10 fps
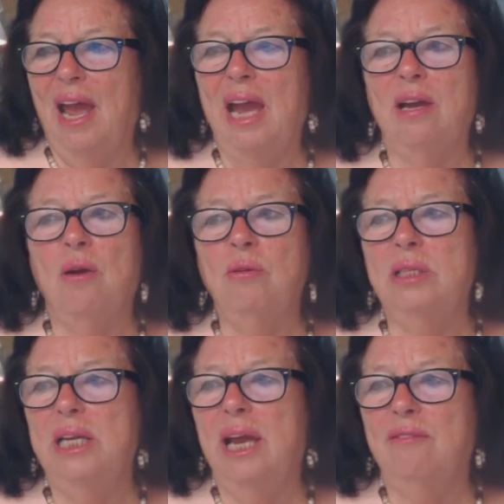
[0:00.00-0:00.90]
I
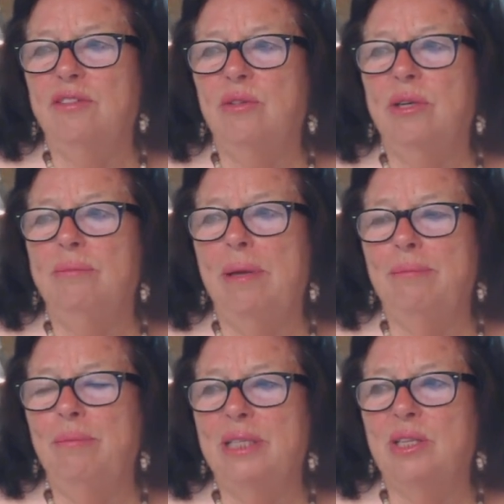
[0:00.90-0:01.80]
only have to
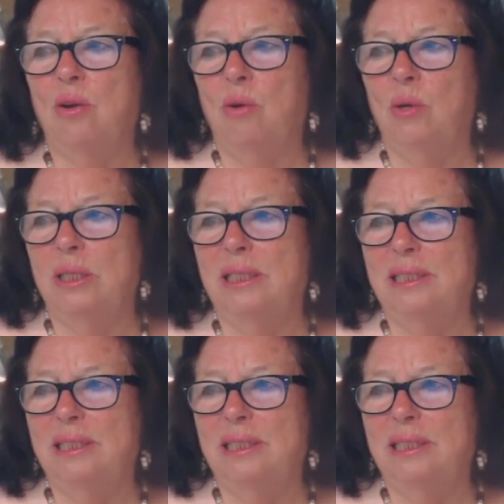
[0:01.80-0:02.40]
remember the whole.